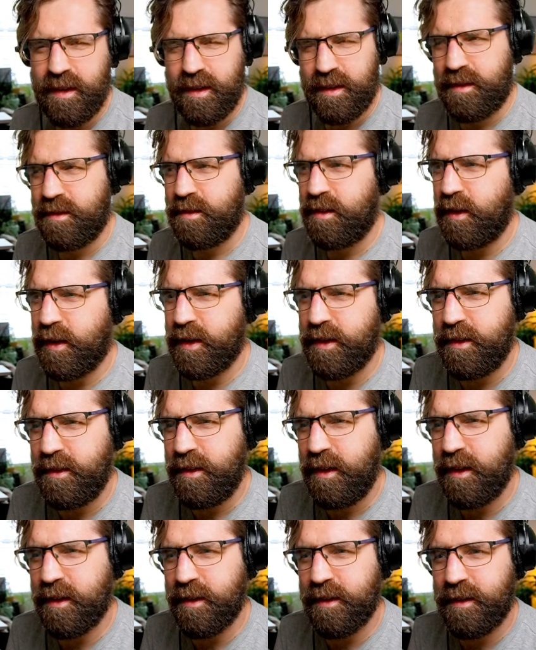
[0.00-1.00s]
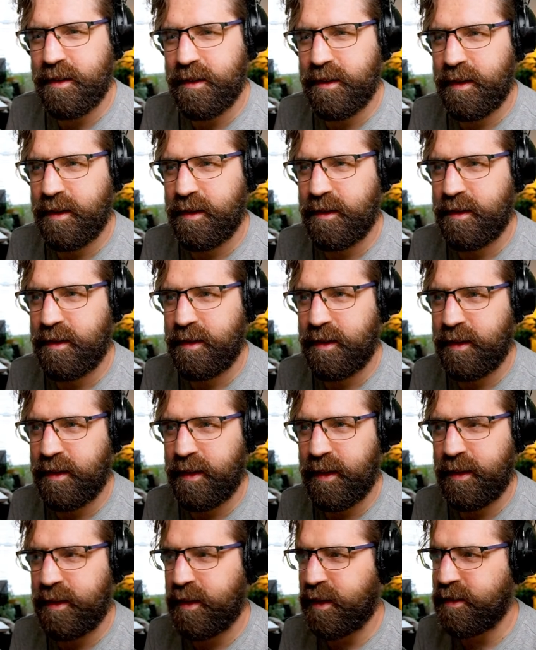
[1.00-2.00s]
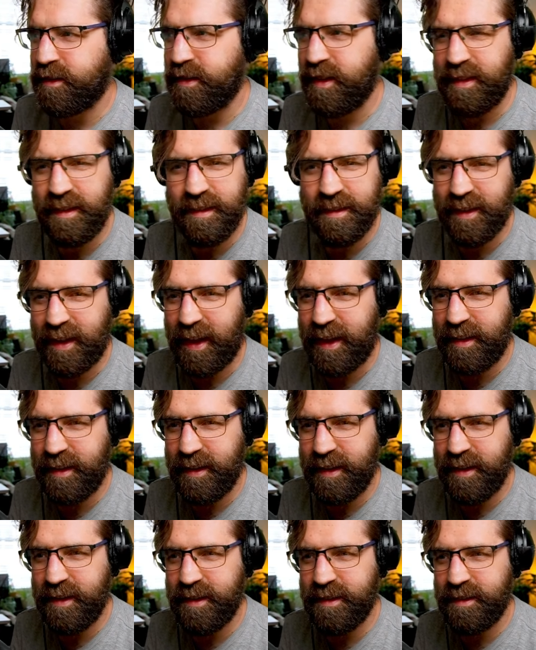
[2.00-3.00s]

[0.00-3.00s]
No, I don't know. Like, seeing this again isn't